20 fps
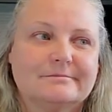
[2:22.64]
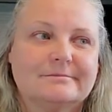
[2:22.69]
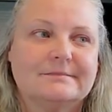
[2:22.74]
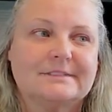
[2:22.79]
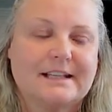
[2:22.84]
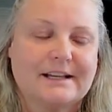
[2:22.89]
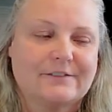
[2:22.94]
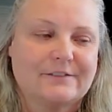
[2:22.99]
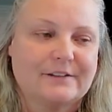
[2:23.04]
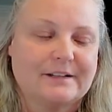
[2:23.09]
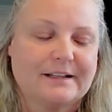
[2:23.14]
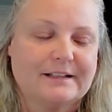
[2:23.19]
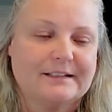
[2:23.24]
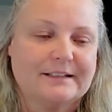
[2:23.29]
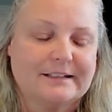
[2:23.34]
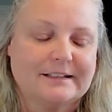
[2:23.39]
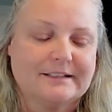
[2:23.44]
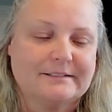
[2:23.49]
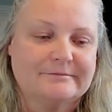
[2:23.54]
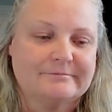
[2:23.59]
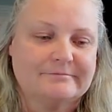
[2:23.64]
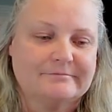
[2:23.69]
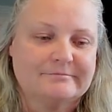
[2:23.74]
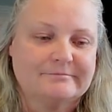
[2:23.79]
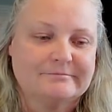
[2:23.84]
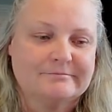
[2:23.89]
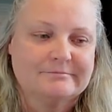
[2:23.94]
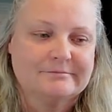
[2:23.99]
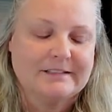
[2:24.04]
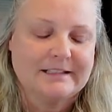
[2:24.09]
Definitely.
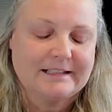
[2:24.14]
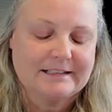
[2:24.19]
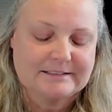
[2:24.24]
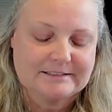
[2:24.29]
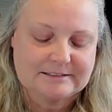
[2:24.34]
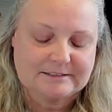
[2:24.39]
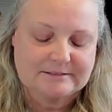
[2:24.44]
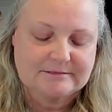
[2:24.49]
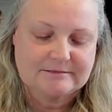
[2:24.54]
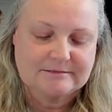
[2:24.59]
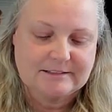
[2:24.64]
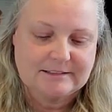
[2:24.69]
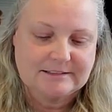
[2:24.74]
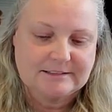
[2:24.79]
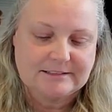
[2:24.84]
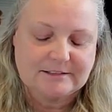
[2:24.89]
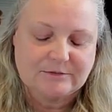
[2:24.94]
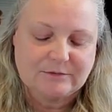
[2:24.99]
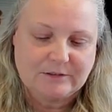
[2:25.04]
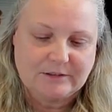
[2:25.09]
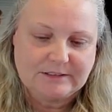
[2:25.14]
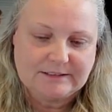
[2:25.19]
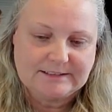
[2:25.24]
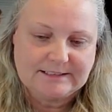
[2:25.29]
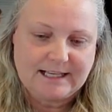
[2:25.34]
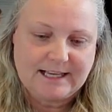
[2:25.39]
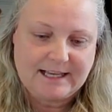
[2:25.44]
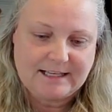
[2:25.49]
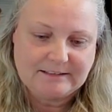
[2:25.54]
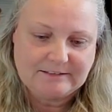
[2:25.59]
Yes, because it's very
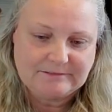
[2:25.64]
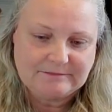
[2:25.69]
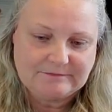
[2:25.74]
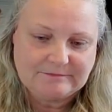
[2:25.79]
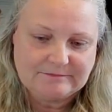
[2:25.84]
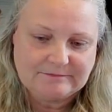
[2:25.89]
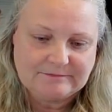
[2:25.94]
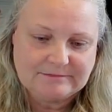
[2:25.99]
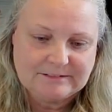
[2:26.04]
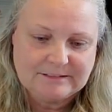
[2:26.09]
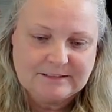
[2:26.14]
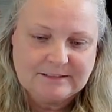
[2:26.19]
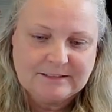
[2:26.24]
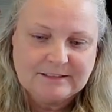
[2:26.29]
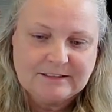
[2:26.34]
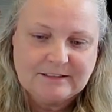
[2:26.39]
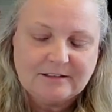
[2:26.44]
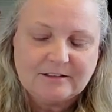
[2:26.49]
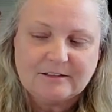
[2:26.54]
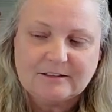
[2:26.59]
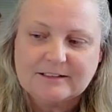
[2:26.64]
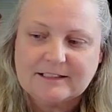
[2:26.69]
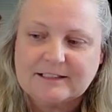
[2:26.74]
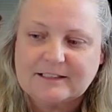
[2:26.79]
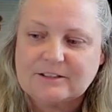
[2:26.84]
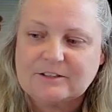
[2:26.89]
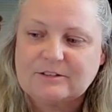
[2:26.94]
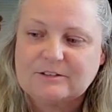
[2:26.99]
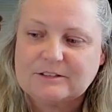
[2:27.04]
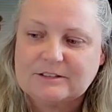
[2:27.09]
sad. All that
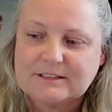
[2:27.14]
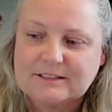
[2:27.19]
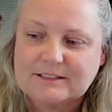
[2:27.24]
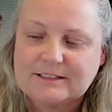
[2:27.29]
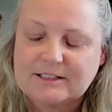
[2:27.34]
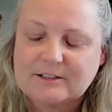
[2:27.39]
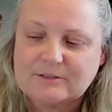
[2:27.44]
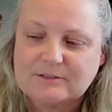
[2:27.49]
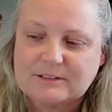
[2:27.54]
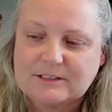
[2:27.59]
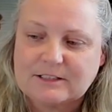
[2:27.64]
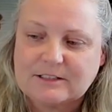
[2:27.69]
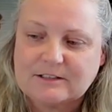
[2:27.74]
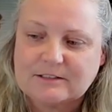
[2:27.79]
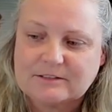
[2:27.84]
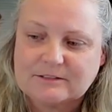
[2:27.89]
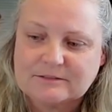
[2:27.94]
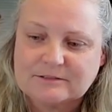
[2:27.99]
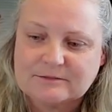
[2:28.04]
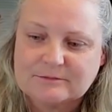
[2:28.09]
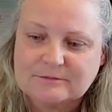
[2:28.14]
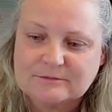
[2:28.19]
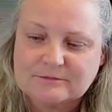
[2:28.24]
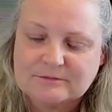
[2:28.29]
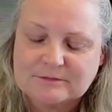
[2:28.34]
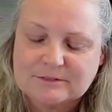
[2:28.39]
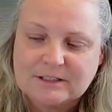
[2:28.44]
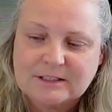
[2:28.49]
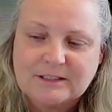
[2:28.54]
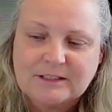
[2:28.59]
acrylic out there
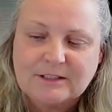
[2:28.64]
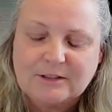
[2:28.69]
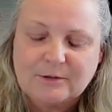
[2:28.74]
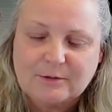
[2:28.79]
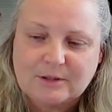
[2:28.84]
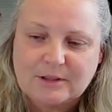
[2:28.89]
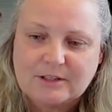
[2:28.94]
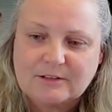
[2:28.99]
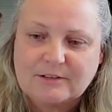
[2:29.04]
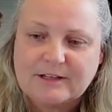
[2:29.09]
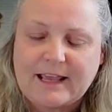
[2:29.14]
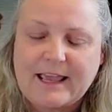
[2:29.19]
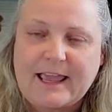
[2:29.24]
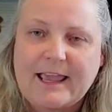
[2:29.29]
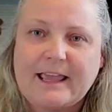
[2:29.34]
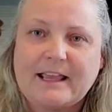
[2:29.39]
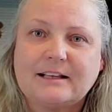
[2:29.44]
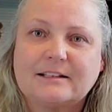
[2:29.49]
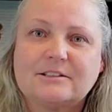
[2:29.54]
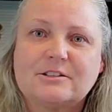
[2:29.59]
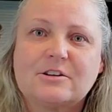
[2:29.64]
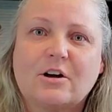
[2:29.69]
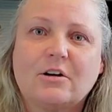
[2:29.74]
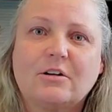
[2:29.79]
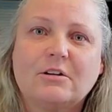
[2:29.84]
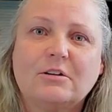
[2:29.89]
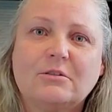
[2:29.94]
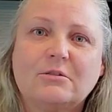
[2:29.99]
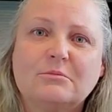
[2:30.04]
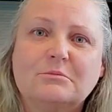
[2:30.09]
without a hank to
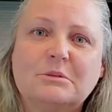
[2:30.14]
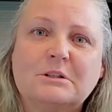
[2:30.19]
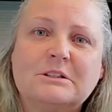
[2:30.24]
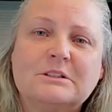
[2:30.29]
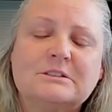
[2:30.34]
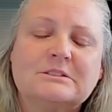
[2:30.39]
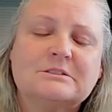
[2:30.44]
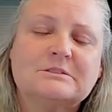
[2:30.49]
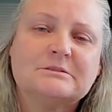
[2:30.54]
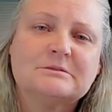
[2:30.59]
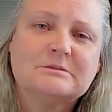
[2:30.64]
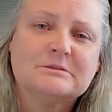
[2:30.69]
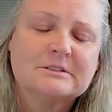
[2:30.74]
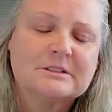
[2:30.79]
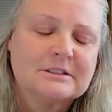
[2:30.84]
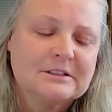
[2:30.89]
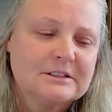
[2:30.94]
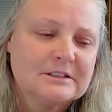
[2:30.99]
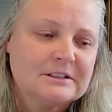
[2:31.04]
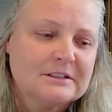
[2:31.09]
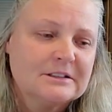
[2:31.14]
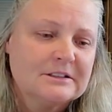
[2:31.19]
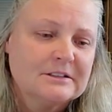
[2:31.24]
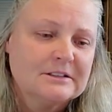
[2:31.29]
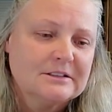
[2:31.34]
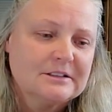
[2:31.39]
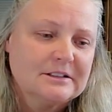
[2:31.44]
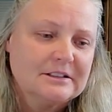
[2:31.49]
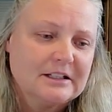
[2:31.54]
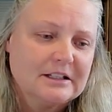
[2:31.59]
call home.
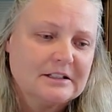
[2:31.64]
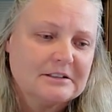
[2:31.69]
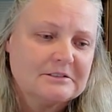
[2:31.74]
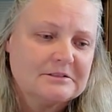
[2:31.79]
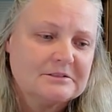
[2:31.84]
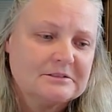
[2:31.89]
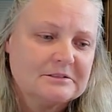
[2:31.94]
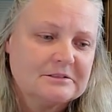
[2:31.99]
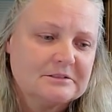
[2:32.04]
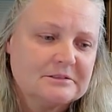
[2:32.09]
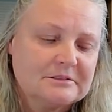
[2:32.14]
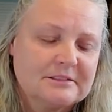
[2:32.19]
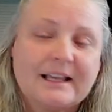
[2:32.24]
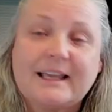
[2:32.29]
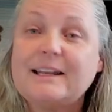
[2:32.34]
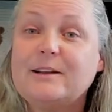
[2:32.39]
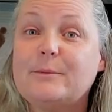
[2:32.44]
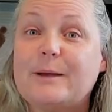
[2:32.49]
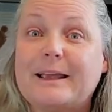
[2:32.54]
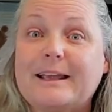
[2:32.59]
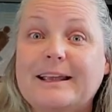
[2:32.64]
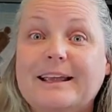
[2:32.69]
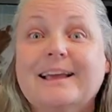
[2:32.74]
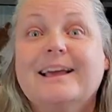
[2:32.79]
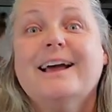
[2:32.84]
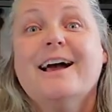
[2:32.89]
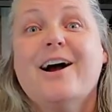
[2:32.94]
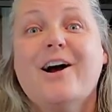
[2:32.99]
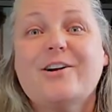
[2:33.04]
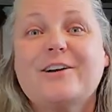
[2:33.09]
Yeah. Anyway.
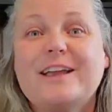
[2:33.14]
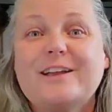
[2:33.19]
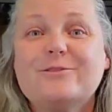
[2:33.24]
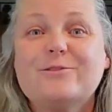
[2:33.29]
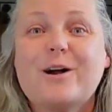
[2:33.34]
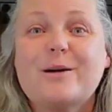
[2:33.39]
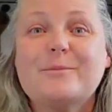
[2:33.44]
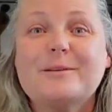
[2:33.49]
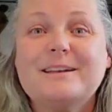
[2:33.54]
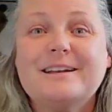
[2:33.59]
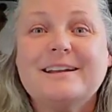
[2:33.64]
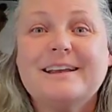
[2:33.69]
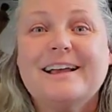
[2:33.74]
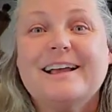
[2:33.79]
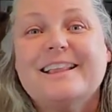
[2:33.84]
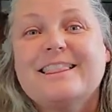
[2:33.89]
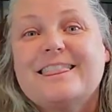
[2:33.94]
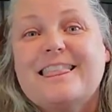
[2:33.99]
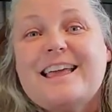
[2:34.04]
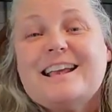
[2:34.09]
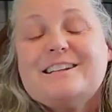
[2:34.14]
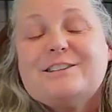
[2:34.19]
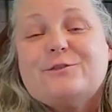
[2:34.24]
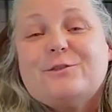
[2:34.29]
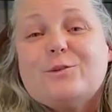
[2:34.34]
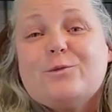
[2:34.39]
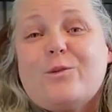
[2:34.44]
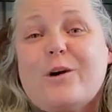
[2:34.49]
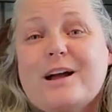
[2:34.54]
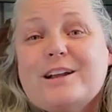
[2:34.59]
Okay, Robin. Thanks
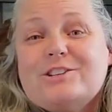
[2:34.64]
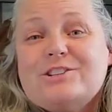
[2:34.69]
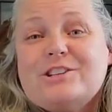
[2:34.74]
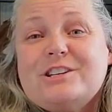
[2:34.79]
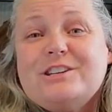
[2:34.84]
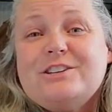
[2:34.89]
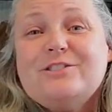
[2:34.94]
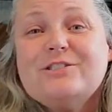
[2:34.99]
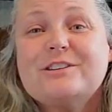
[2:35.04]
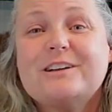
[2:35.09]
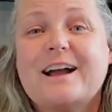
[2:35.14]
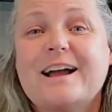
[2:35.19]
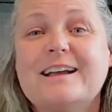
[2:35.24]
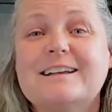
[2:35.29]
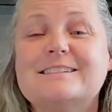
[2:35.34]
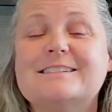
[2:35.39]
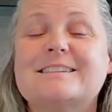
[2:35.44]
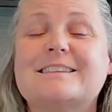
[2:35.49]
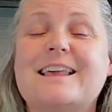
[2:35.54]
for watching, you guys.